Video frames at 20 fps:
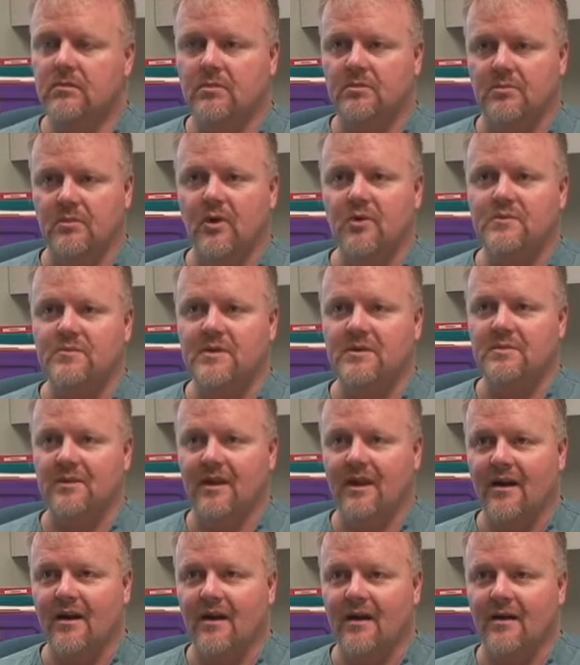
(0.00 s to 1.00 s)
most people
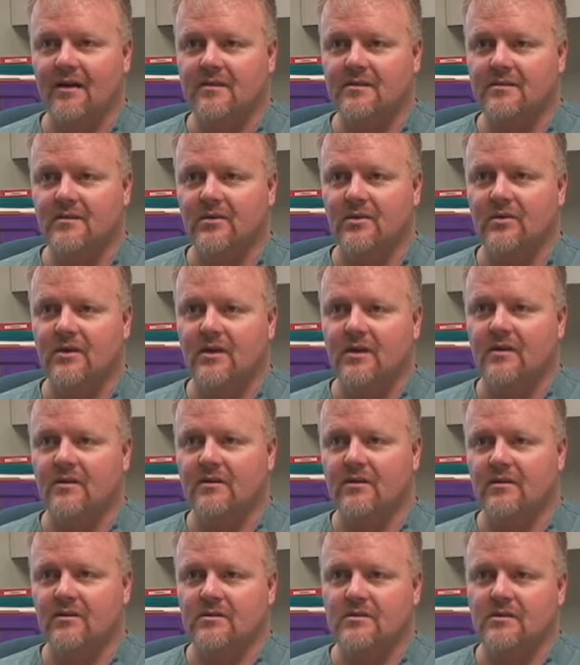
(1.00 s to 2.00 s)
are, so
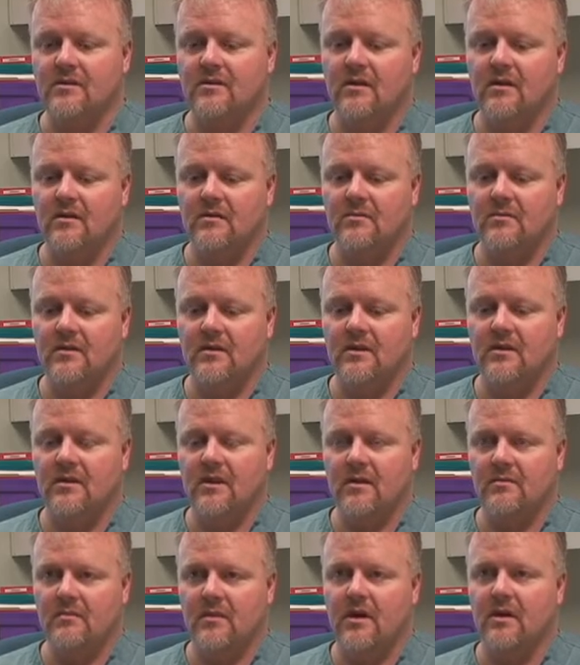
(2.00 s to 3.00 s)
there is a lot of, in
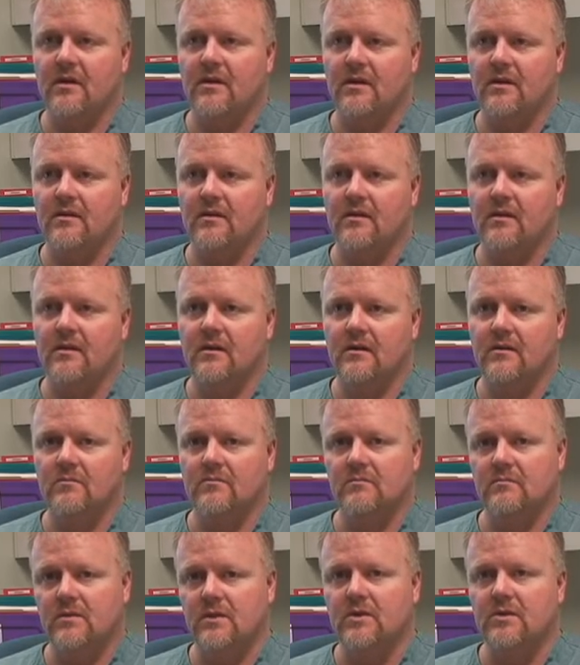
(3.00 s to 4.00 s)
that market,
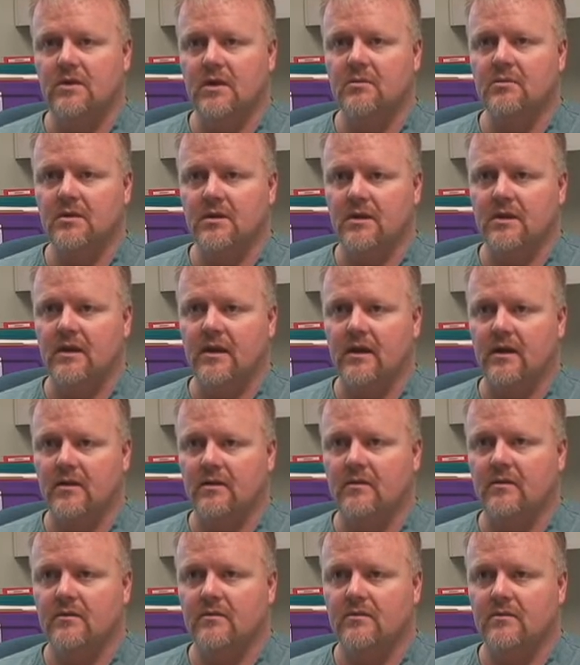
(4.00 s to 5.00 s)
um, you're doubling that
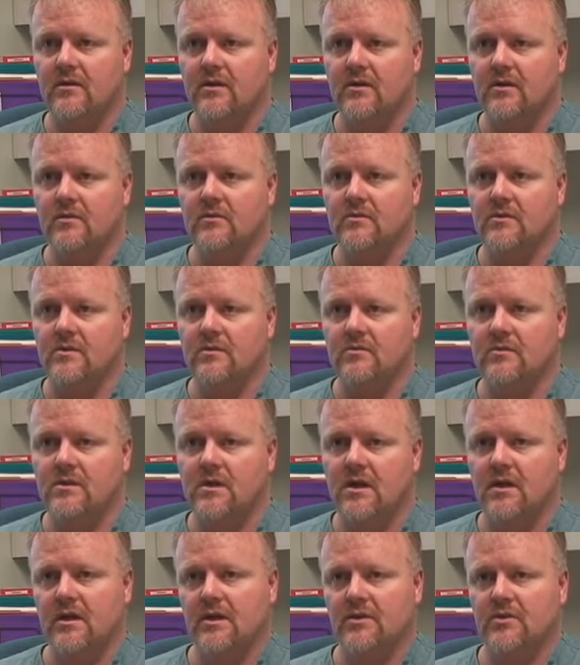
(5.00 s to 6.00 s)
you know. So it's
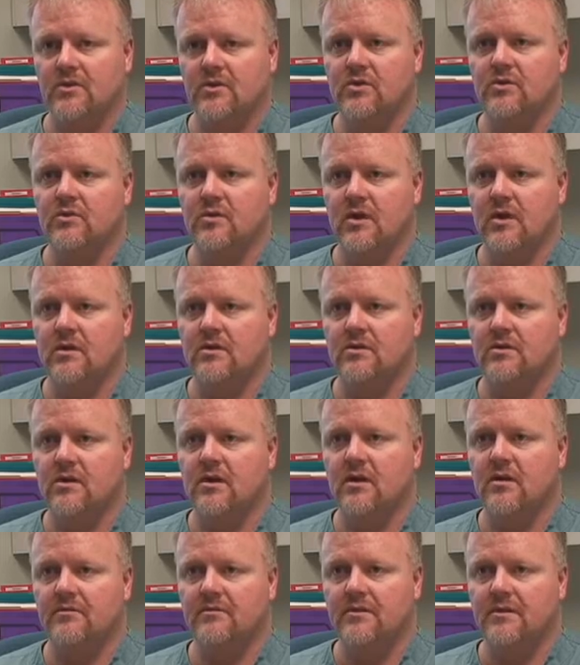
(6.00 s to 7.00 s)
kind of like two large
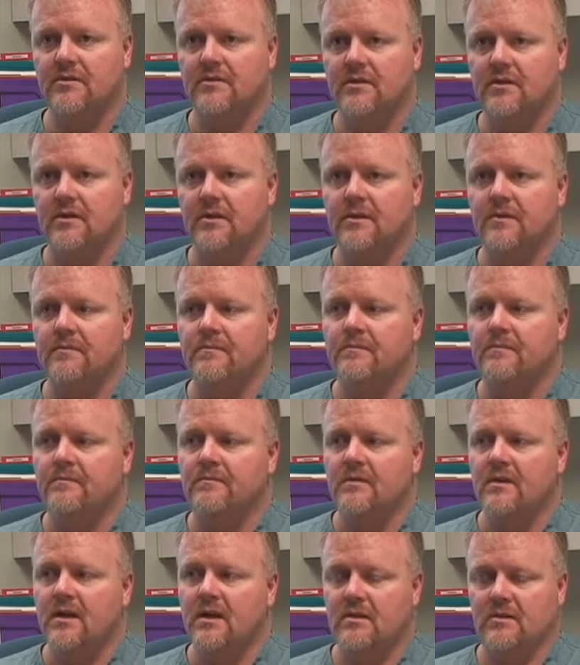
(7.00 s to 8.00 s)
coffees.
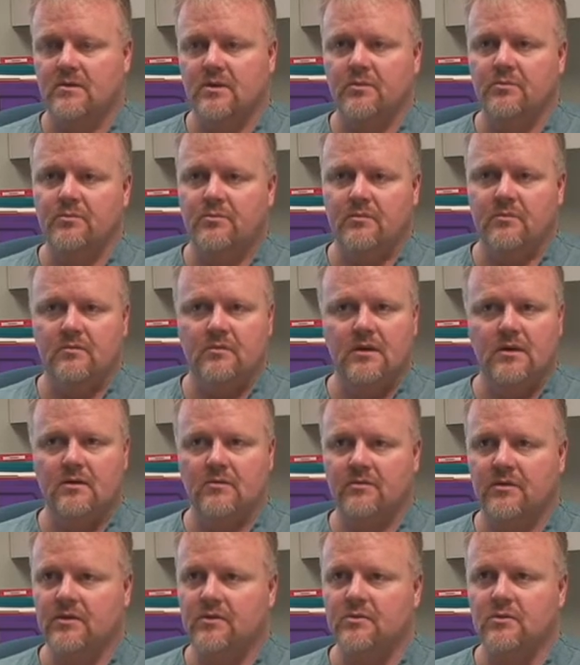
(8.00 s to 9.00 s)
And some
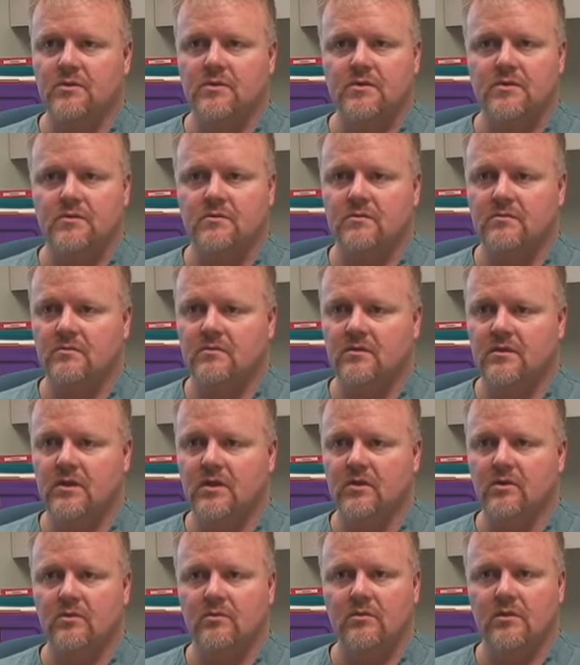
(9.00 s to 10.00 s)
individuals, you
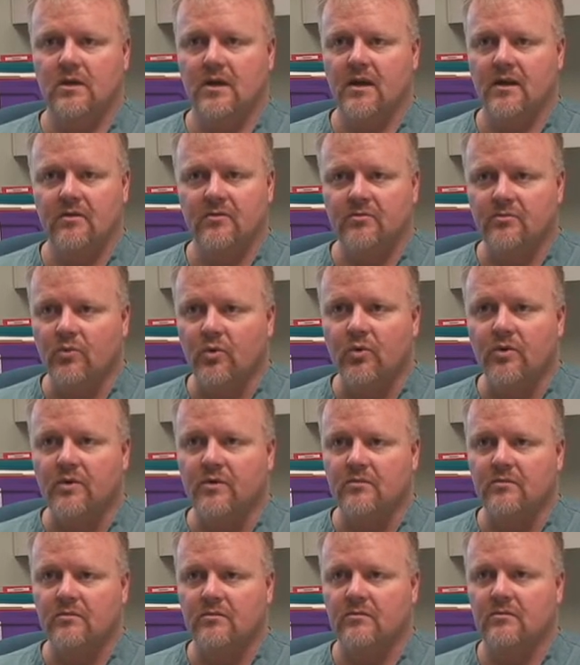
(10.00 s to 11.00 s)
know, will have more than